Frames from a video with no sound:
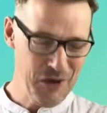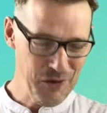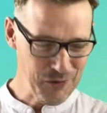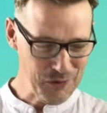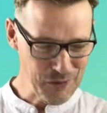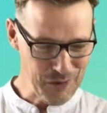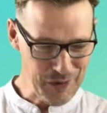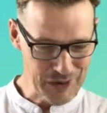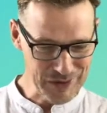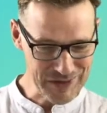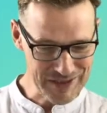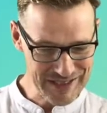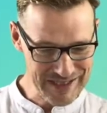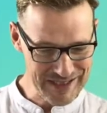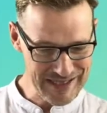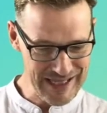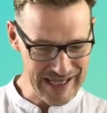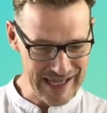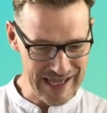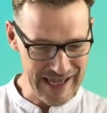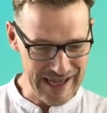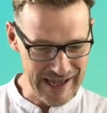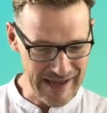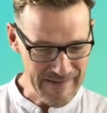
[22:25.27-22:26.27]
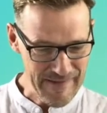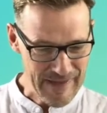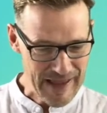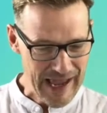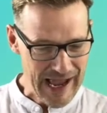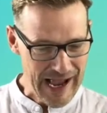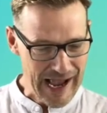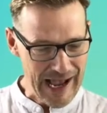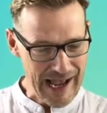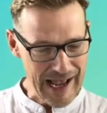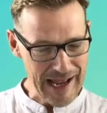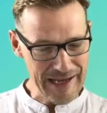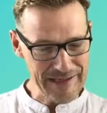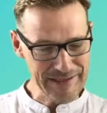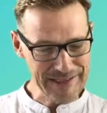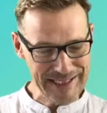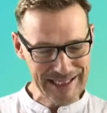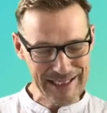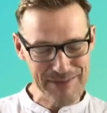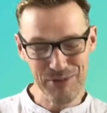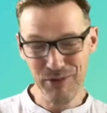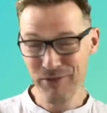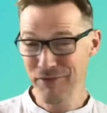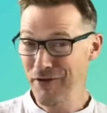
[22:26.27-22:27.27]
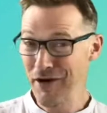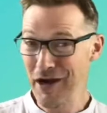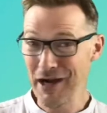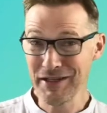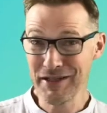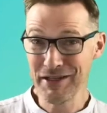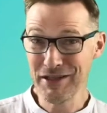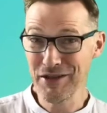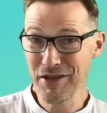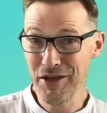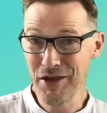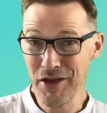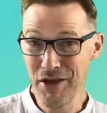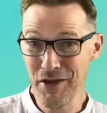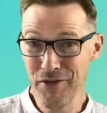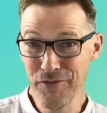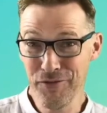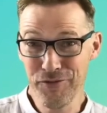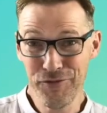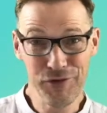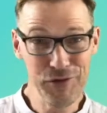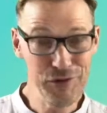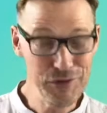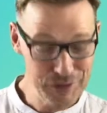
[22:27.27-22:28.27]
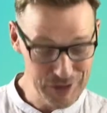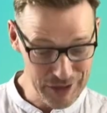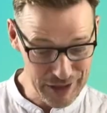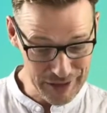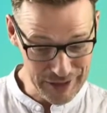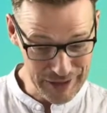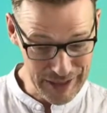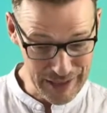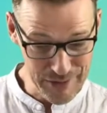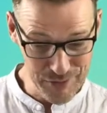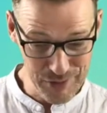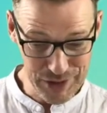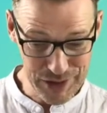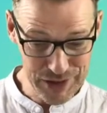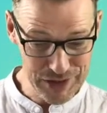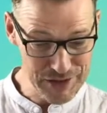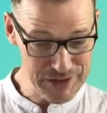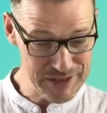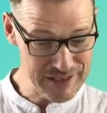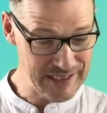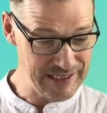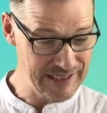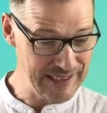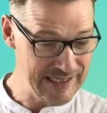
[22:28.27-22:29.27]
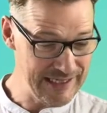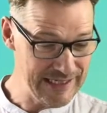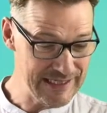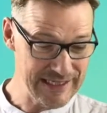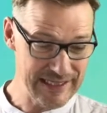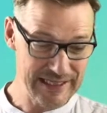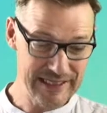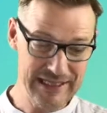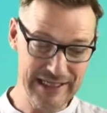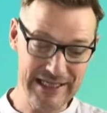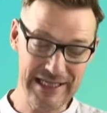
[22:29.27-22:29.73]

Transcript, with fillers: was there and he provided the food that they were used to eating.